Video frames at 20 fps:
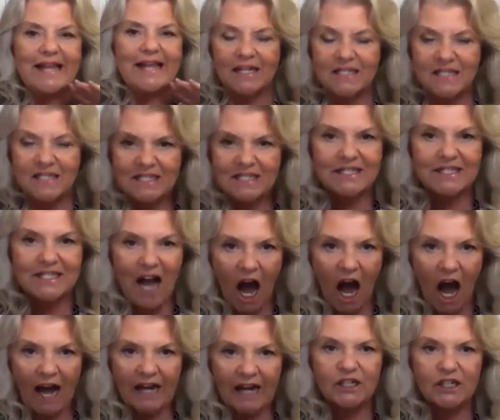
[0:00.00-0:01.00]
That's
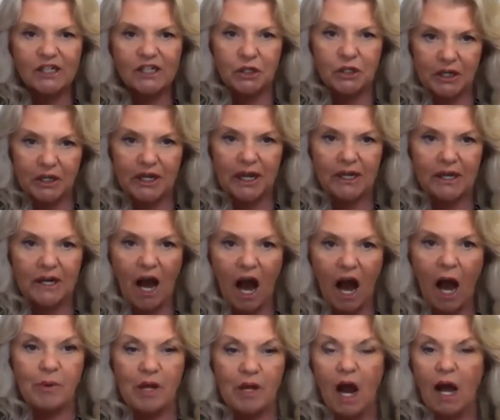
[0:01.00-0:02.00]
not good.
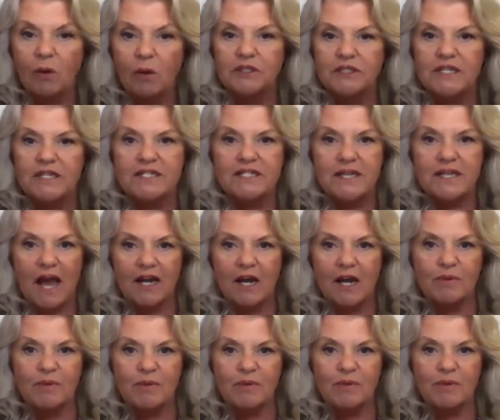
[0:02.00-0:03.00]
I mean, I will just
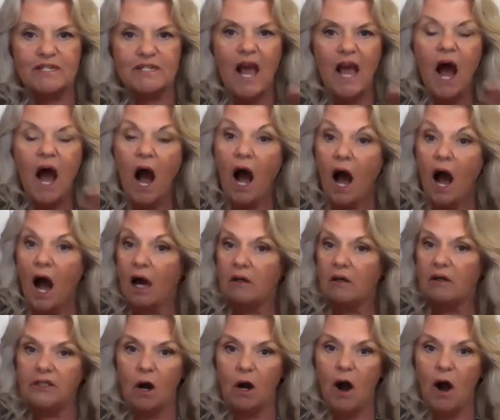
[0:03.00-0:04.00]
stand up and say,
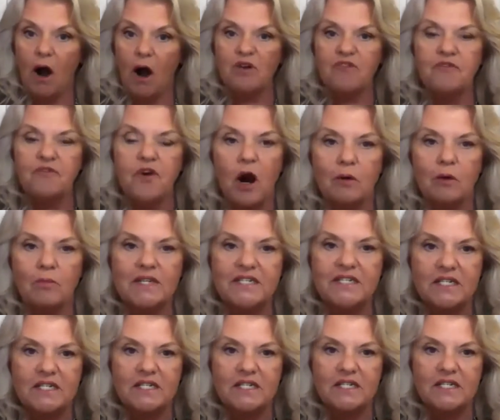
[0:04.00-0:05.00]
you know, I'm a
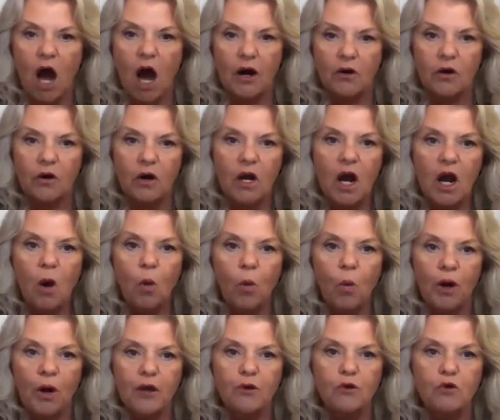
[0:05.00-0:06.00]
pharmacist's daughter.
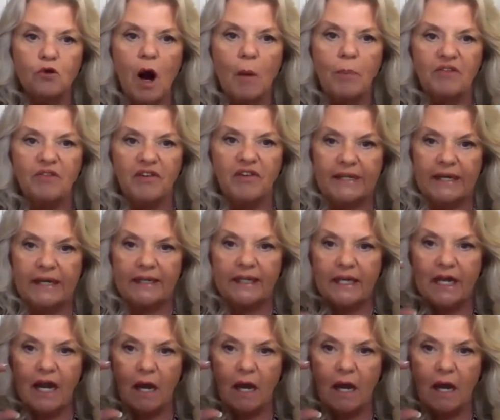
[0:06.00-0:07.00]
When I grew up, if it
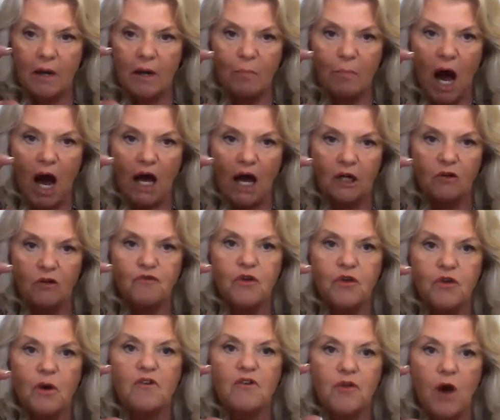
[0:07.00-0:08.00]
didn't come in a bottle
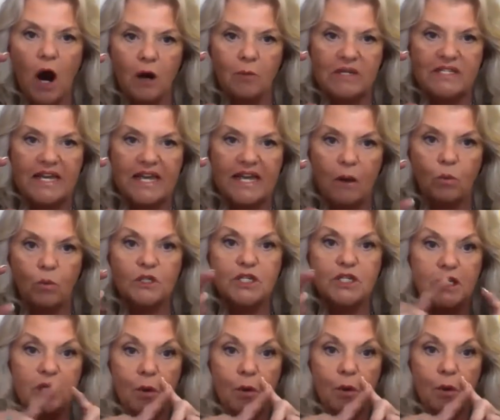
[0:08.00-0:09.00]
from the pharmacy, it
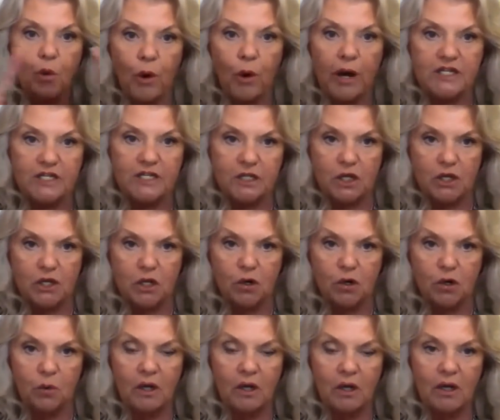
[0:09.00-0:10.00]
was going to poison
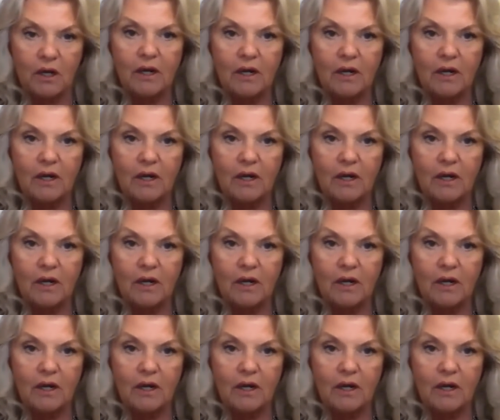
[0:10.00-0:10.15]
you.